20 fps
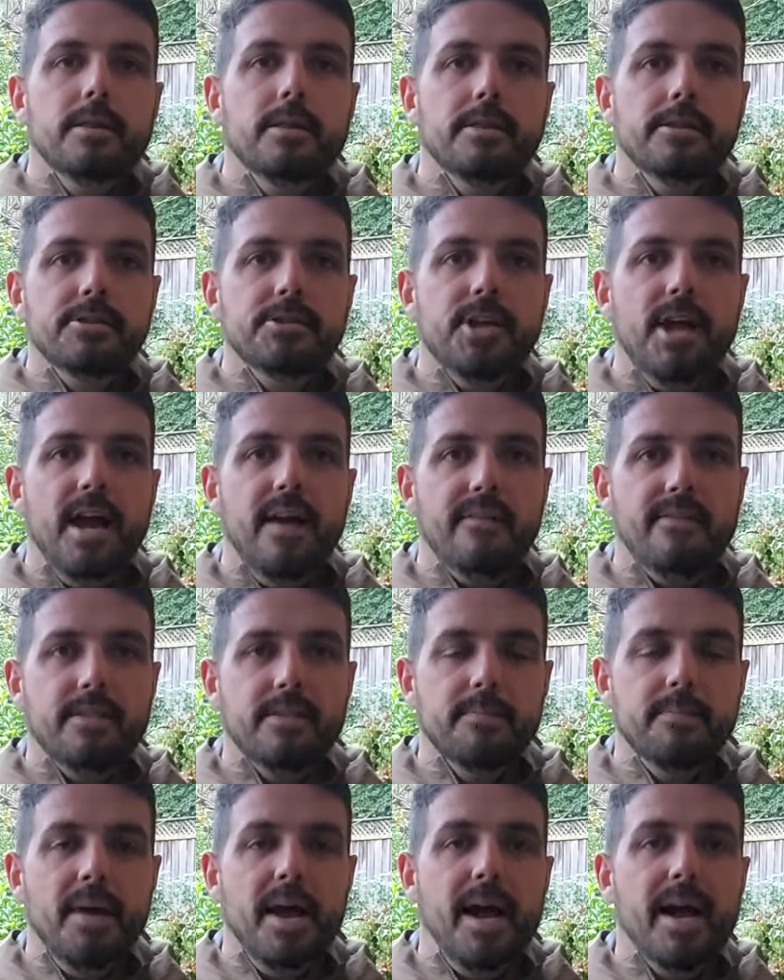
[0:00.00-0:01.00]
Shaft
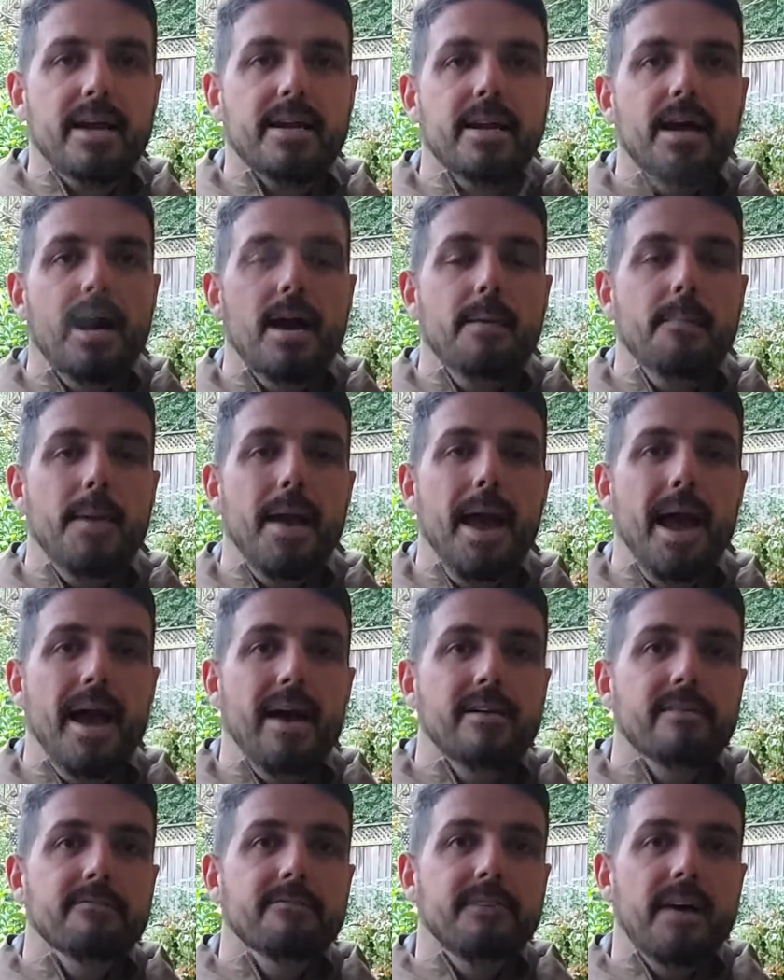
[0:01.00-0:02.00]
and back, I'm
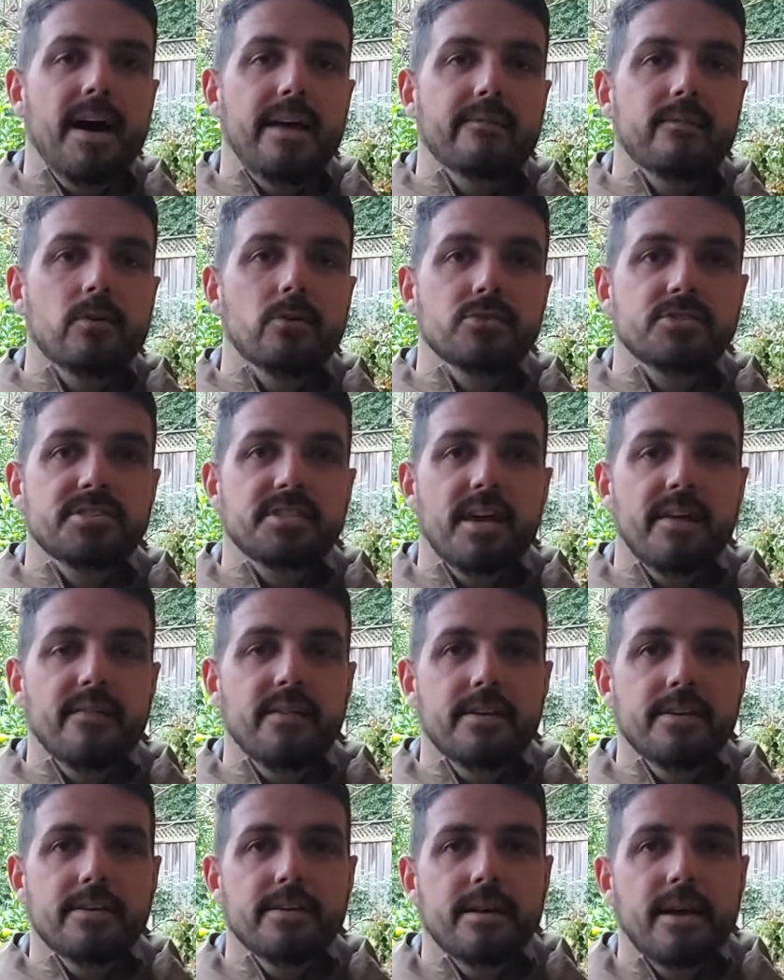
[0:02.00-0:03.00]
at
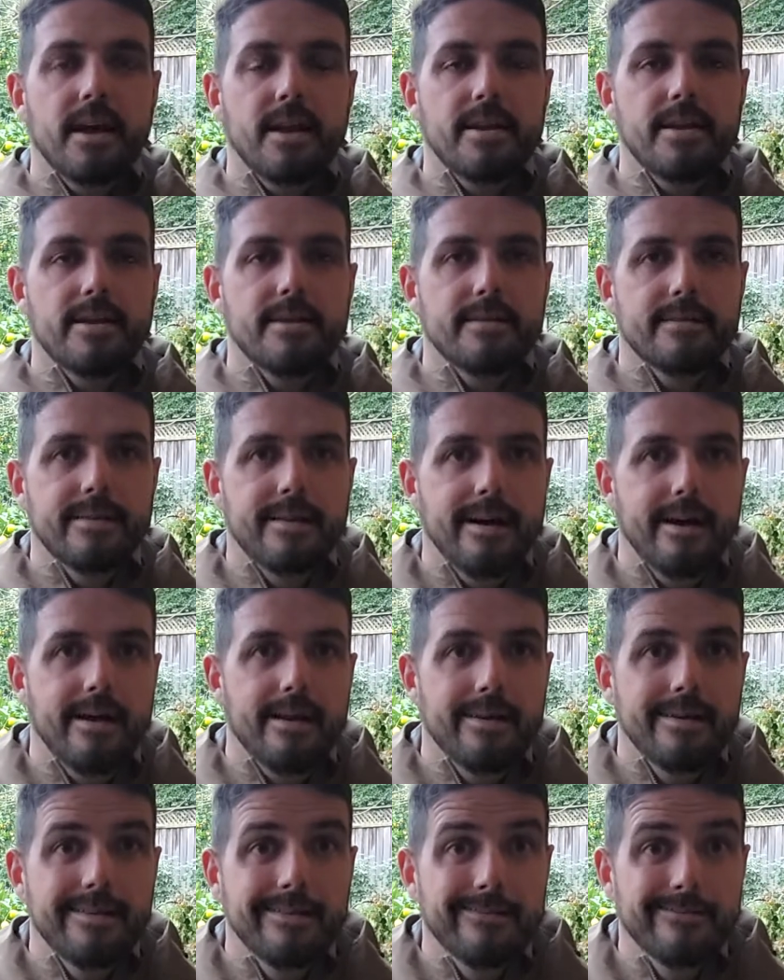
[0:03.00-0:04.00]
507. I did a
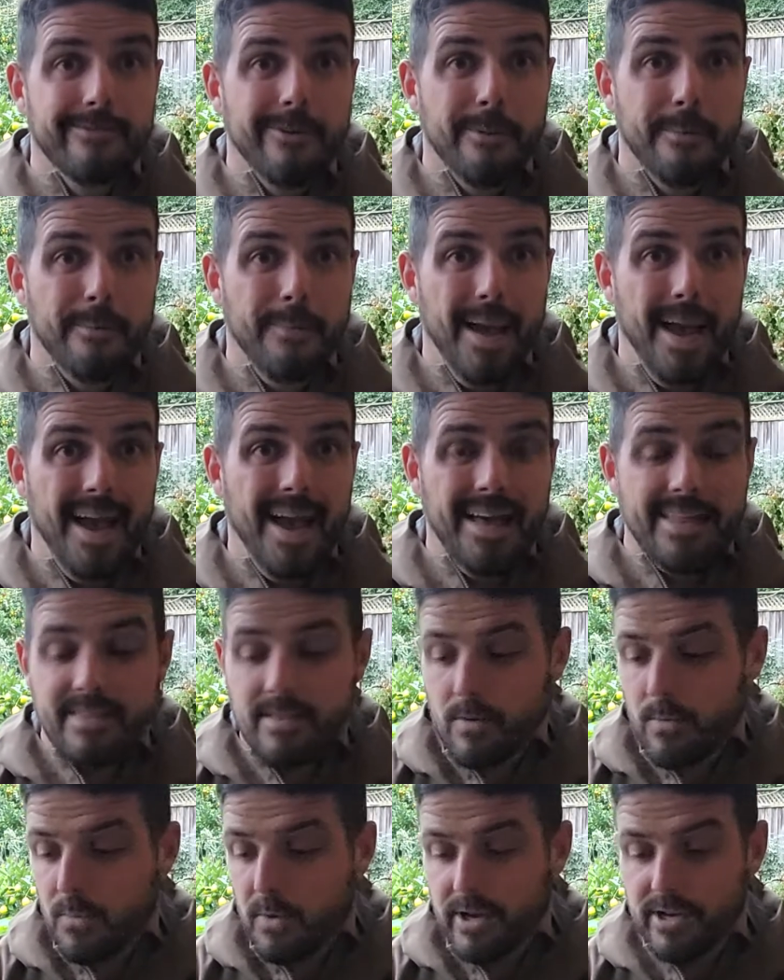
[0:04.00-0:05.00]
lot of math,
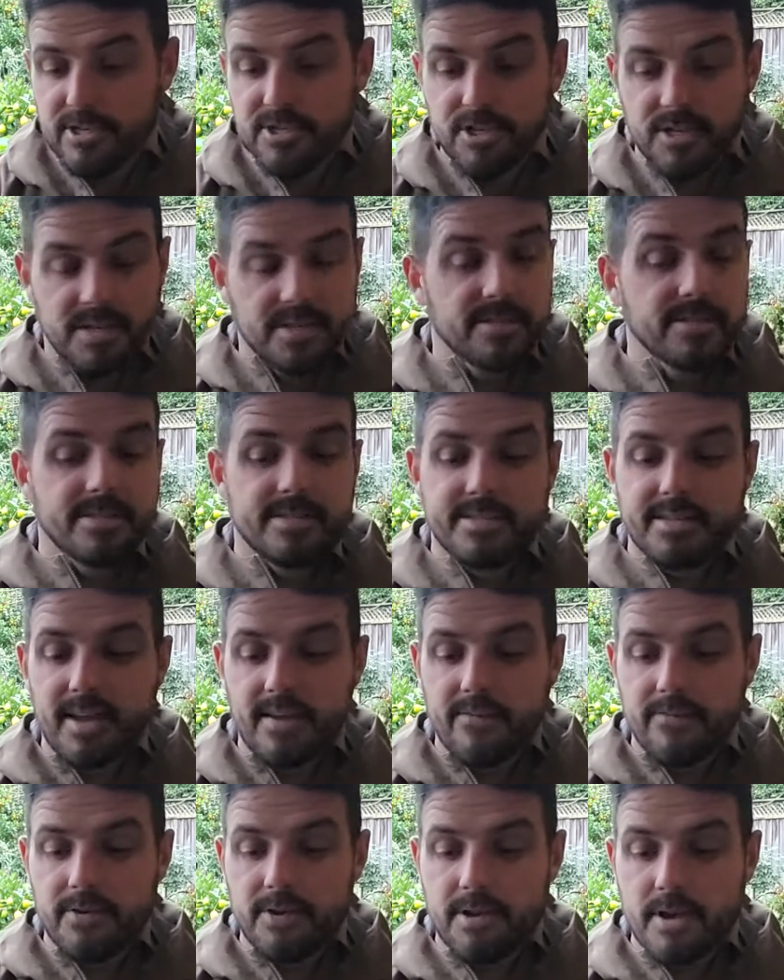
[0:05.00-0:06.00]
which is
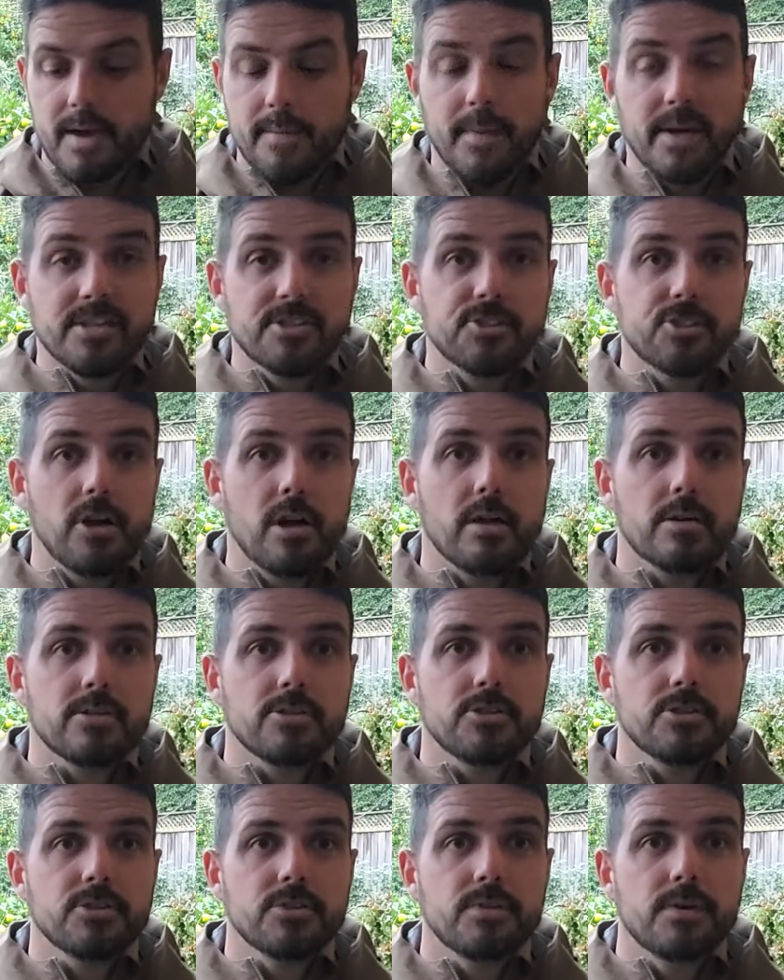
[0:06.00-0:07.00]
definitely not my strong
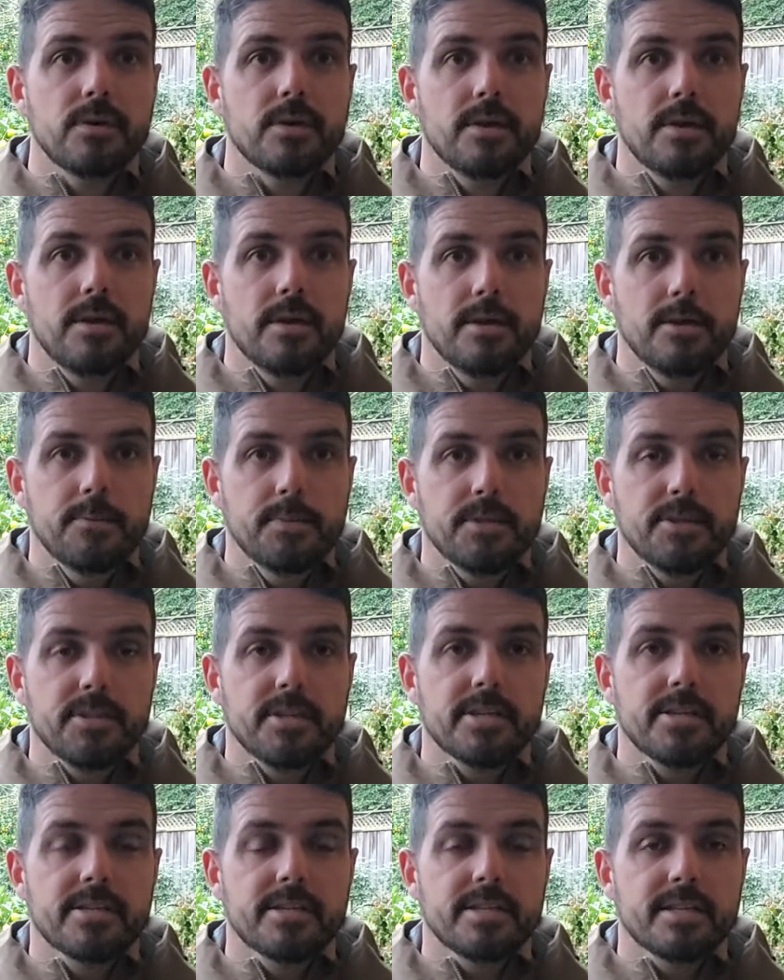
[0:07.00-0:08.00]
suit, but
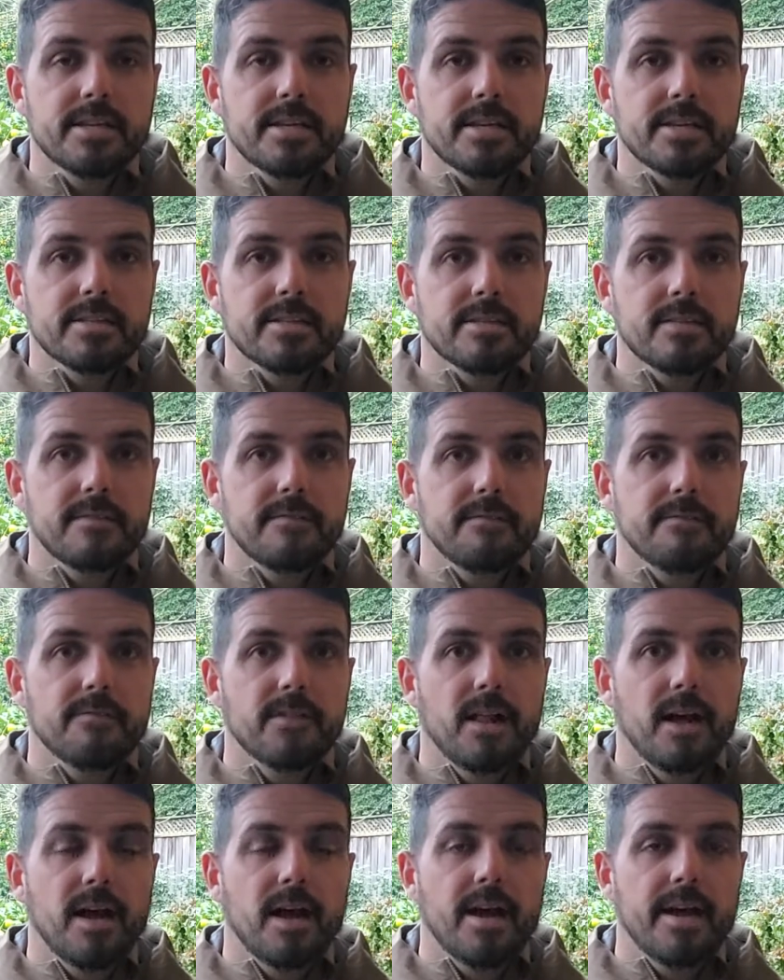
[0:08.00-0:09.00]
these things
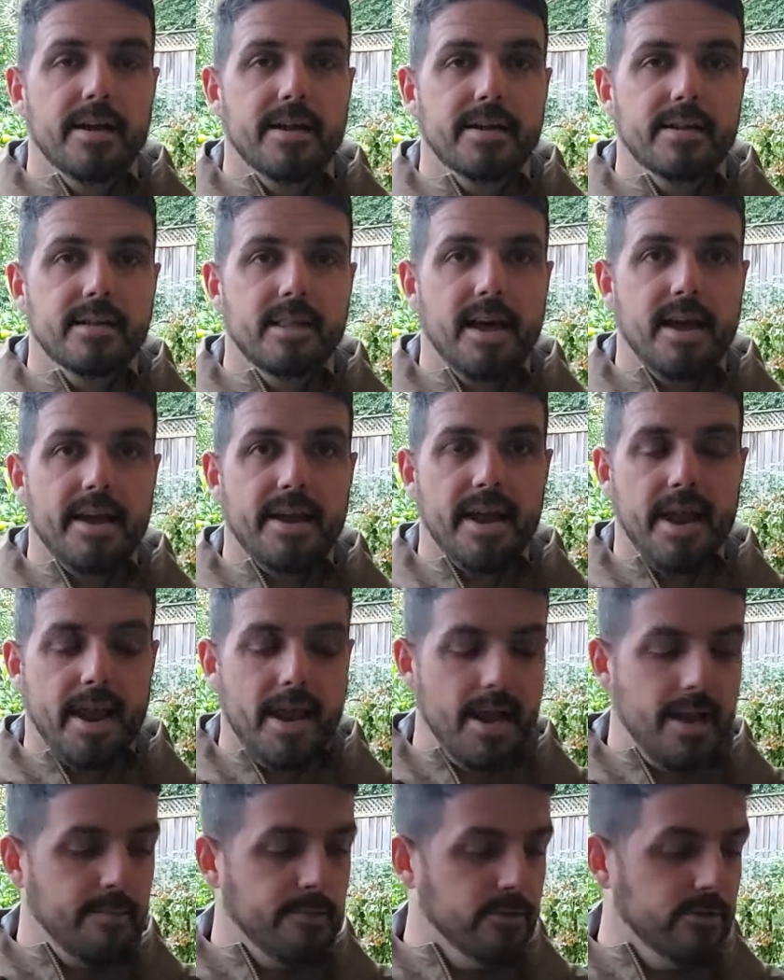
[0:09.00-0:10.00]
fly like
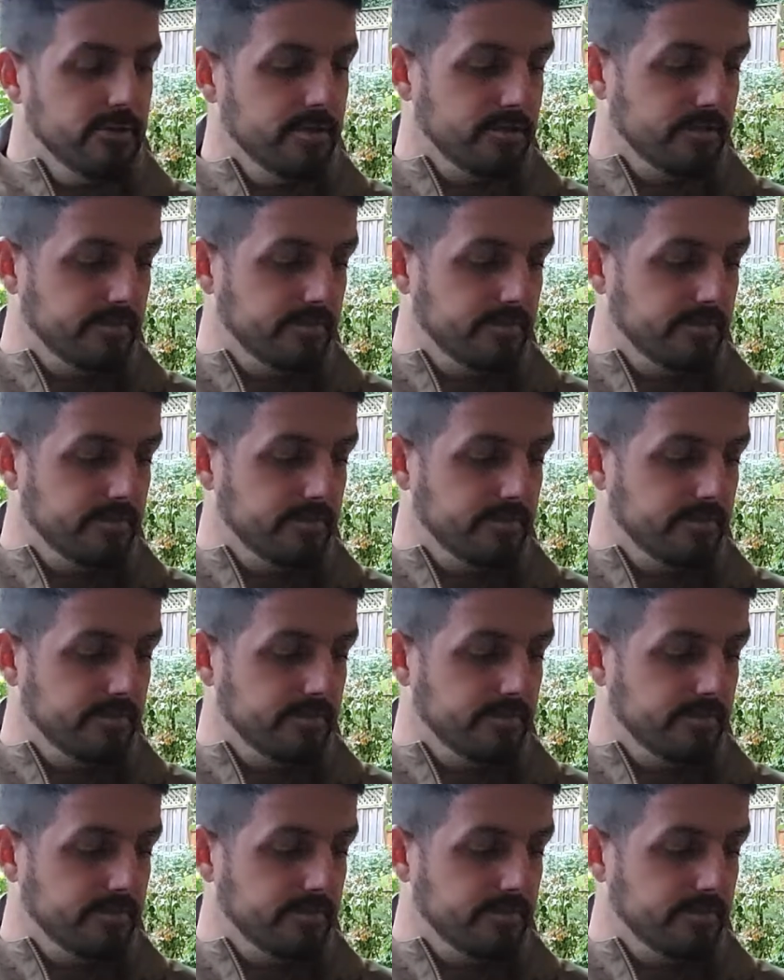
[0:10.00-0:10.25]
hammers.